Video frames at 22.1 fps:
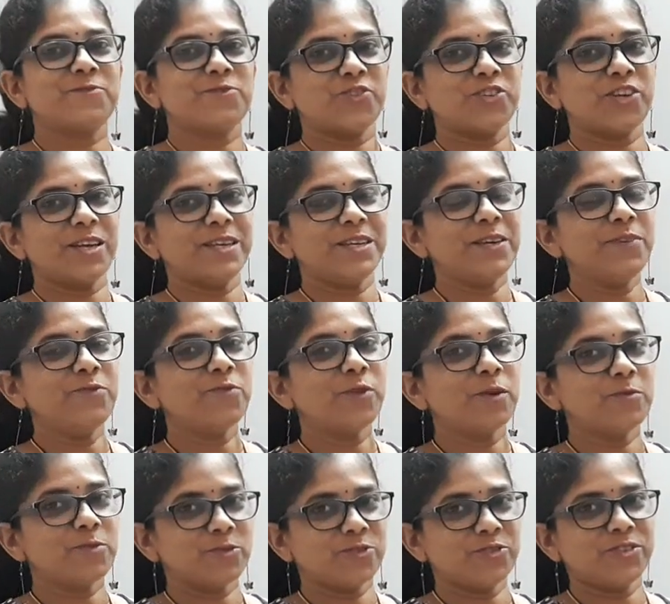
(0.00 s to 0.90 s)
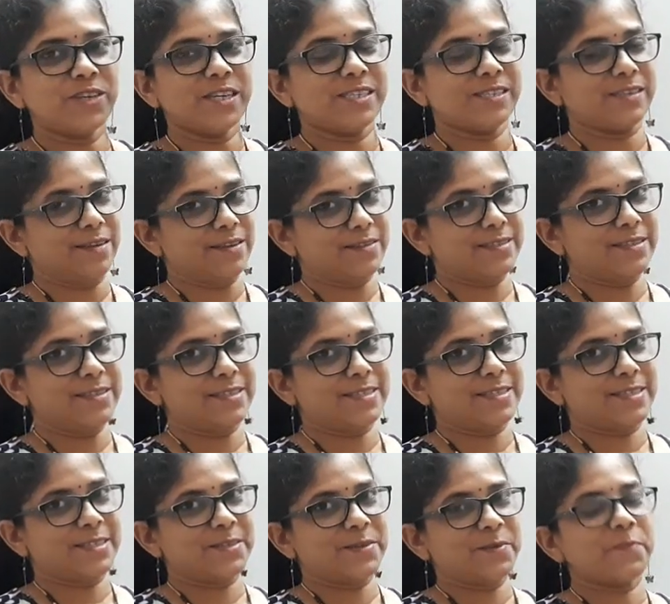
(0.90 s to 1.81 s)
Vrushali from Vrusharaj
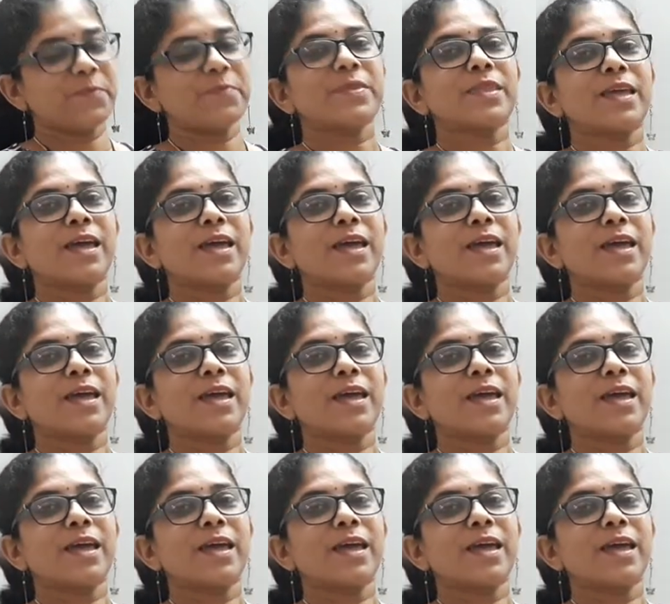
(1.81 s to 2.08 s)
Classes.